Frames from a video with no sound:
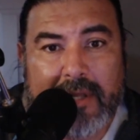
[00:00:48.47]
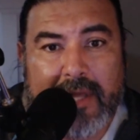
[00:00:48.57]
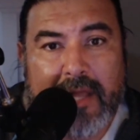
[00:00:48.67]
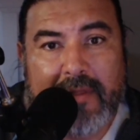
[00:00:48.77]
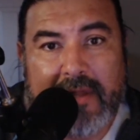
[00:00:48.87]

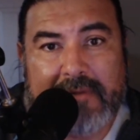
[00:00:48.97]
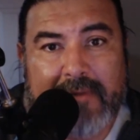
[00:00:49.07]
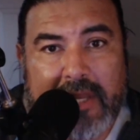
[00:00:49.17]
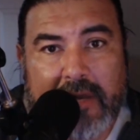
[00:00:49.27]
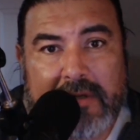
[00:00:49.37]
this
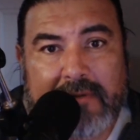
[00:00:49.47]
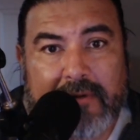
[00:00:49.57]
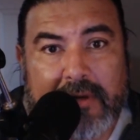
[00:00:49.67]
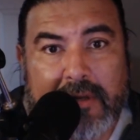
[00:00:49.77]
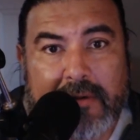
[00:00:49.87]
video is for
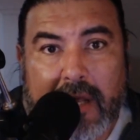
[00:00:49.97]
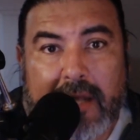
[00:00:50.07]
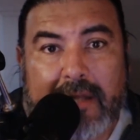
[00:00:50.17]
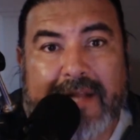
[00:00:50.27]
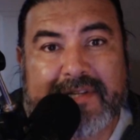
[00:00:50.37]
you.
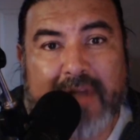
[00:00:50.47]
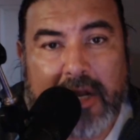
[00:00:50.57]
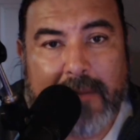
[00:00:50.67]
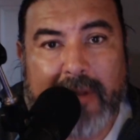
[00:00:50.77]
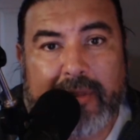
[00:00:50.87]
Let's talk
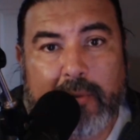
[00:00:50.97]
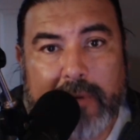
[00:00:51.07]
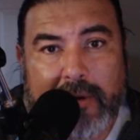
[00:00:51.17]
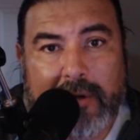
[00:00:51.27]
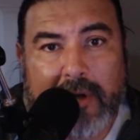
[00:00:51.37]
about the
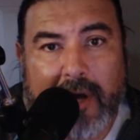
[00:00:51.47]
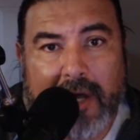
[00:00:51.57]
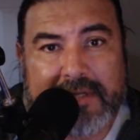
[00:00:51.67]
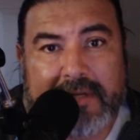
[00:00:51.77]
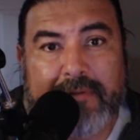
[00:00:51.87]
real
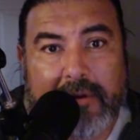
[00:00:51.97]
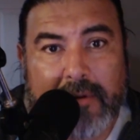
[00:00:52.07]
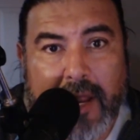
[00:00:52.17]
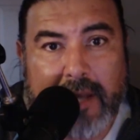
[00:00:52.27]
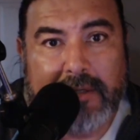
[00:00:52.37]
cost of the
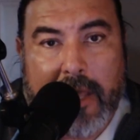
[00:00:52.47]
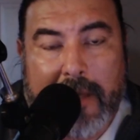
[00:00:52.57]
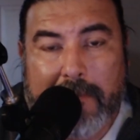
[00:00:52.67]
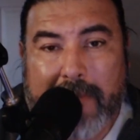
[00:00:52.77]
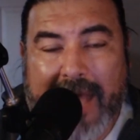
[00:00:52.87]
grind.
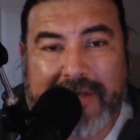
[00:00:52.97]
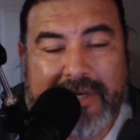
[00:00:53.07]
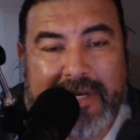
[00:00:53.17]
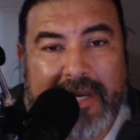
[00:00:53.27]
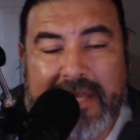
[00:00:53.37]

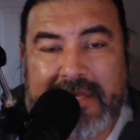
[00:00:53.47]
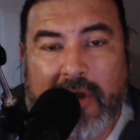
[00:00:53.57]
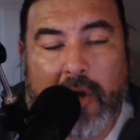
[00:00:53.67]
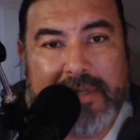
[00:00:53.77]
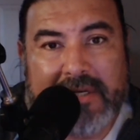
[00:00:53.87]
Passion isn't
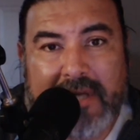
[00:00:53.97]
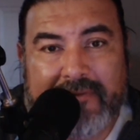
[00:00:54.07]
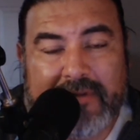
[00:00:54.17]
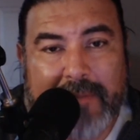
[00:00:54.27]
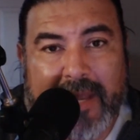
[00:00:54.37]
always enough
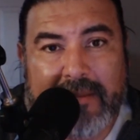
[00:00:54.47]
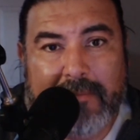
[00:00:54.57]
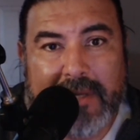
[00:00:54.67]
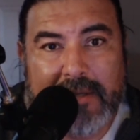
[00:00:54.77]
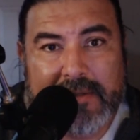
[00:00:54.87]
to pay the
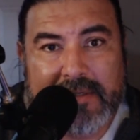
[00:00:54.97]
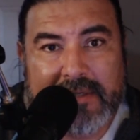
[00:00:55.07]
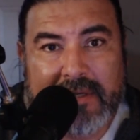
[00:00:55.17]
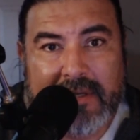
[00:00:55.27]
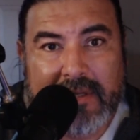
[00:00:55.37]
bills.
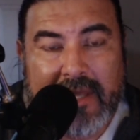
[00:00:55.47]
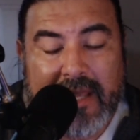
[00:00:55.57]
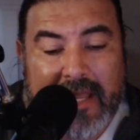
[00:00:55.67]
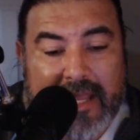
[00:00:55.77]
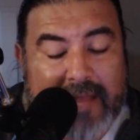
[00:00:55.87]

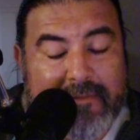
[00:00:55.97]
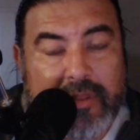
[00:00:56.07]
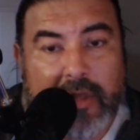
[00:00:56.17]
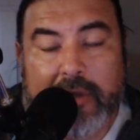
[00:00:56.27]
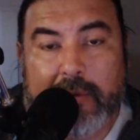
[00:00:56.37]
Even
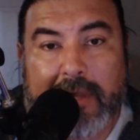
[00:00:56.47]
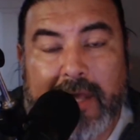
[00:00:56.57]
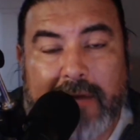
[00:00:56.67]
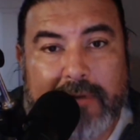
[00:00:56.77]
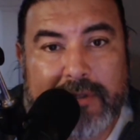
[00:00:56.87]
though you
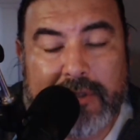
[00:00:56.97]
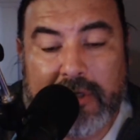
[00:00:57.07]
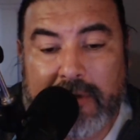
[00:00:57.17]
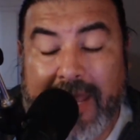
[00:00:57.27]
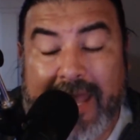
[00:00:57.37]
love what you
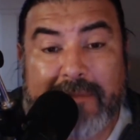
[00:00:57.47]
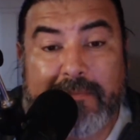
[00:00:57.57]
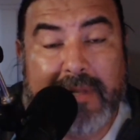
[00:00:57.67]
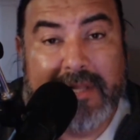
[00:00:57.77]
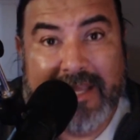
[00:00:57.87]
do, and
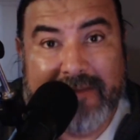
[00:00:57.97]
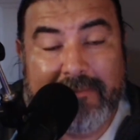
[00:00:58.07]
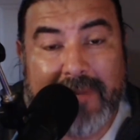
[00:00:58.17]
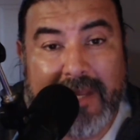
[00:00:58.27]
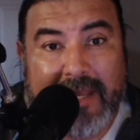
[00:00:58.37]
believe
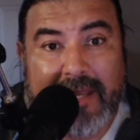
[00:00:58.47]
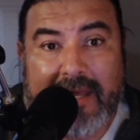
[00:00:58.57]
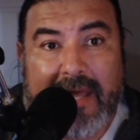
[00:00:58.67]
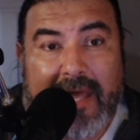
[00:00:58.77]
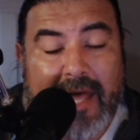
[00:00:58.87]
me,
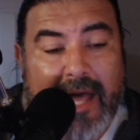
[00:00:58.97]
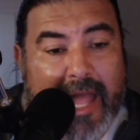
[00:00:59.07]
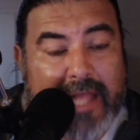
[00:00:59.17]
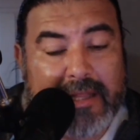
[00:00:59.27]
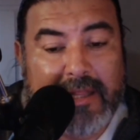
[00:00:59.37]

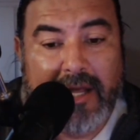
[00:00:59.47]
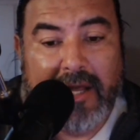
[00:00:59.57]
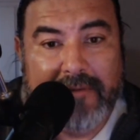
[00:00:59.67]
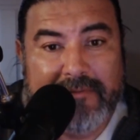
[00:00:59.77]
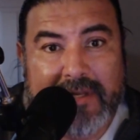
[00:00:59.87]
I
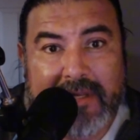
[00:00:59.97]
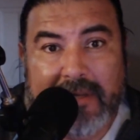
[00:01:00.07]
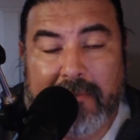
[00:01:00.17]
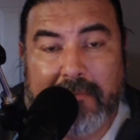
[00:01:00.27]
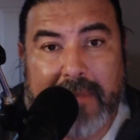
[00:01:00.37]
loved
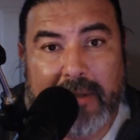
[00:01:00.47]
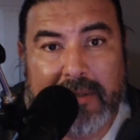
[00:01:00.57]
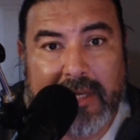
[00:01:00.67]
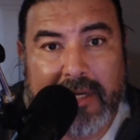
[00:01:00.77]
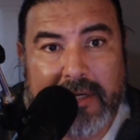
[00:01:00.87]

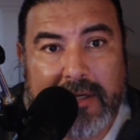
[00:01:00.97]
building